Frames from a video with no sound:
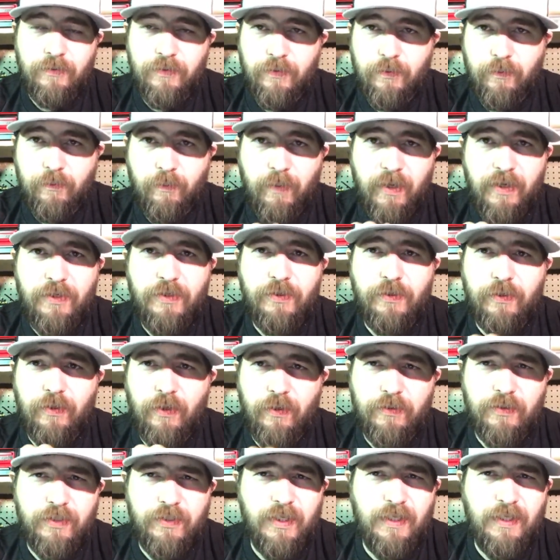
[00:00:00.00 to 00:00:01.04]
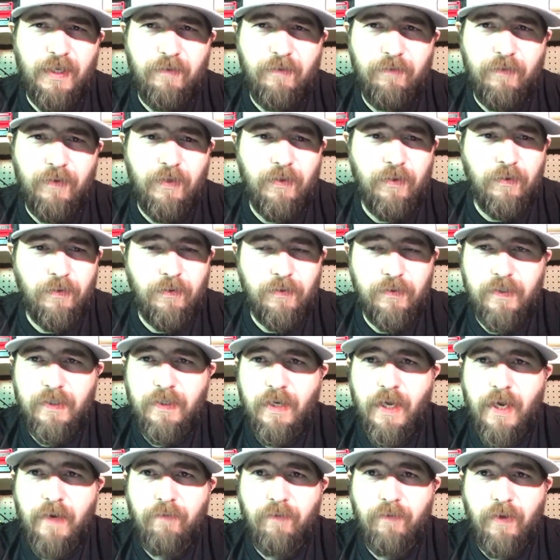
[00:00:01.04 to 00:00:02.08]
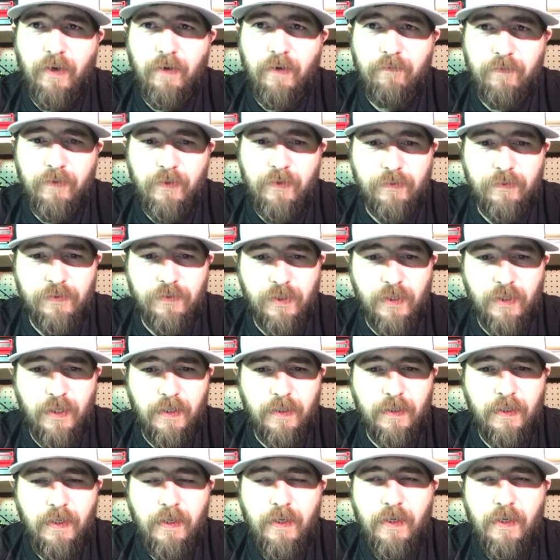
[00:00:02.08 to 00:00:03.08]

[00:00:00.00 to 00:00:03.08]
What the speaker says: So make sure y'all check that video. It didn't have a lot of views yet.